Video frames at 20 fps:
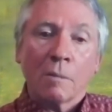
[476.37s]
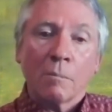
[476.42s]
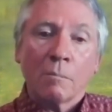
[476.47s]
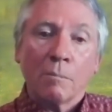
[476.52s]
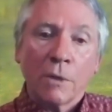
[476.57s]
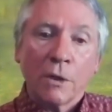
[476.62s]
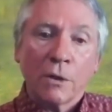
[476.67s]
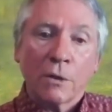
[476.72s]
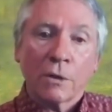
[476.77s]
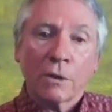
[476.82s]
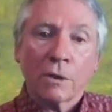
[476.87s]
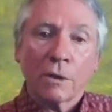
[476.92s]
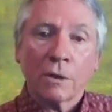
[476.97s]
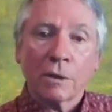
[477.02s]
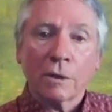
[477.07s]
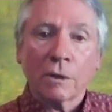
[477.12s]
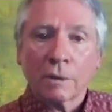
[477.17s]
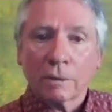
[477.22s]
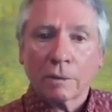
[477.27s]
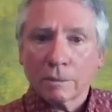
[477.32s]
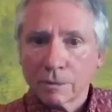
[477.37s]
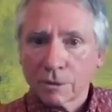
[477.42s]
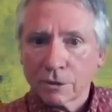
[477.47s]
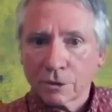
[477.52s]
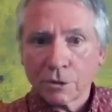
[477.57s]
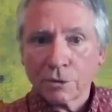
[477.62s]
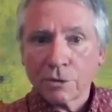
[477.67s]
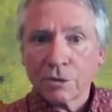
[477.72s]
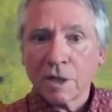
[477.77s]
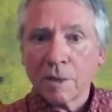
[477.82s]
mirror
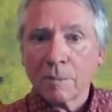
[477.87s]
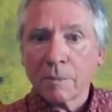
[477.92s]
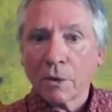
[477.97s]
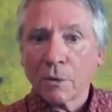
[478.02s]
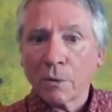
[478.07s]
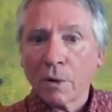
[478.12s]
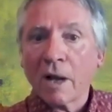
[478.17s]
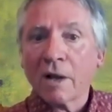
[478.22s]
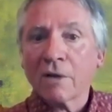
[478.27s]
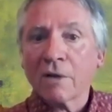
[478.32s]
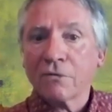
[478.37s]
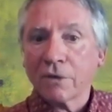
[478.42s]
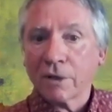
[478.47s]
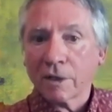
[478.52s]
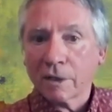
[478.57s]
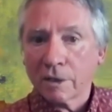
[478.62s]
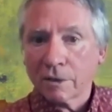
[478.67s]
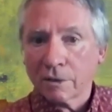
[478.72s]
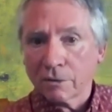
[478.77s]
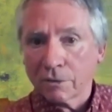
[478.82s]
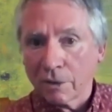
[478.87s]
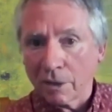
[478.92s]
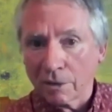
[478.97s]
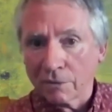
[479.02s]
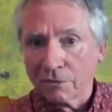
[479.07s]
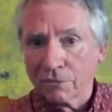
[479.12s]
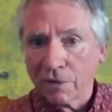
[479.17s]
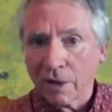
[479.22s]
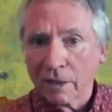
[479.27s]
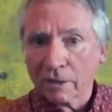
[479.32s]
certain demographic
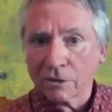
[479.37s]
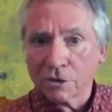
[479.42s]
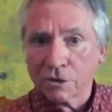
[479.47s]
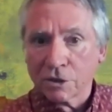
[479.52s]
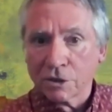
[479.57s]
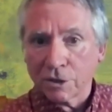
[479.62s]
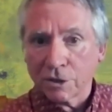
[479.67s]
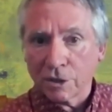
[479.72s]
factors in